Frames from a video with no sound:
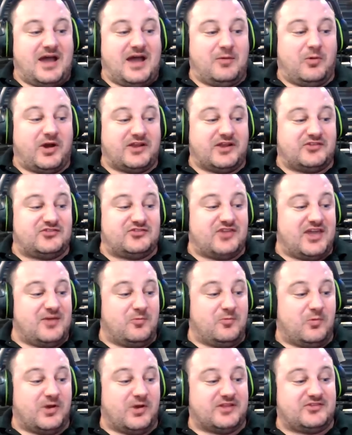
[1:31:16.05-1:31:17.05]
I want to
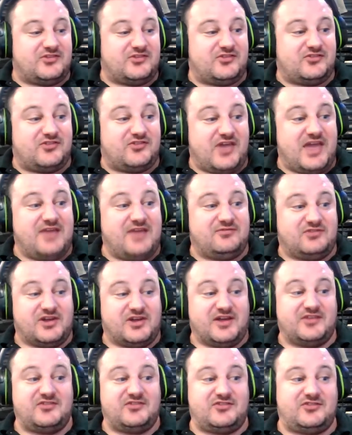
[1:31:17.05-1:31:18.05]
say what saved
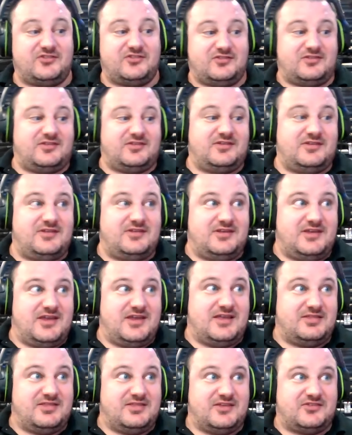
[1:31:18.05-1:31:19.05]
us
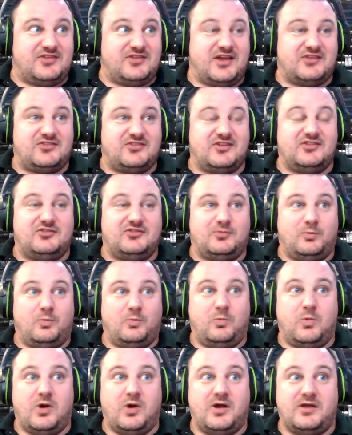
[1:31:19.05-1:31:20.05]
in this essence
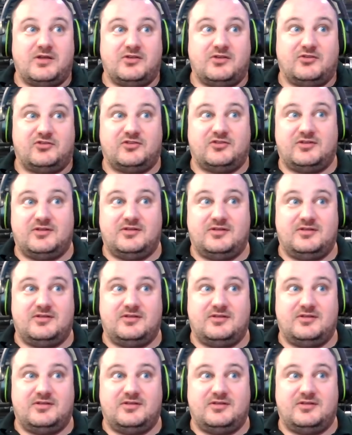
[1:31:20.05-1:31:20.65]
was